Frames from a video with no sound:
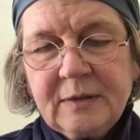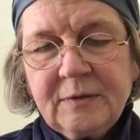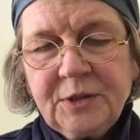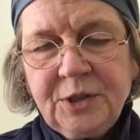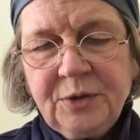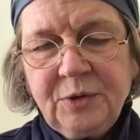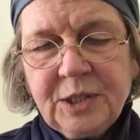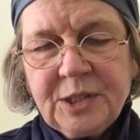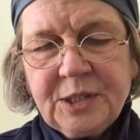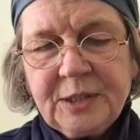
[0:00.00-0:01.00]
for
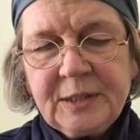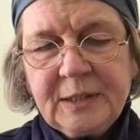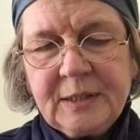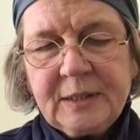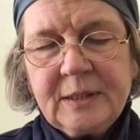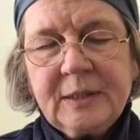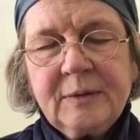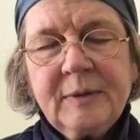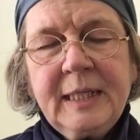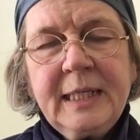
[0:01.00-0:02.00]
Judas
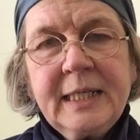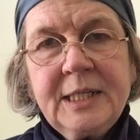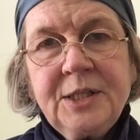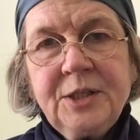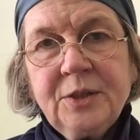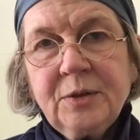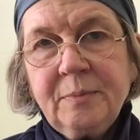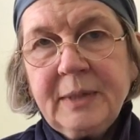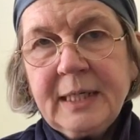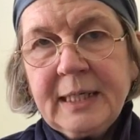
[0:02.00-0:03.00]
when he kissed you
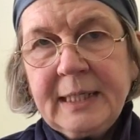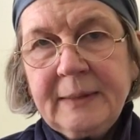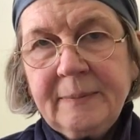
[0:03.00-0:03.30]
goodbye?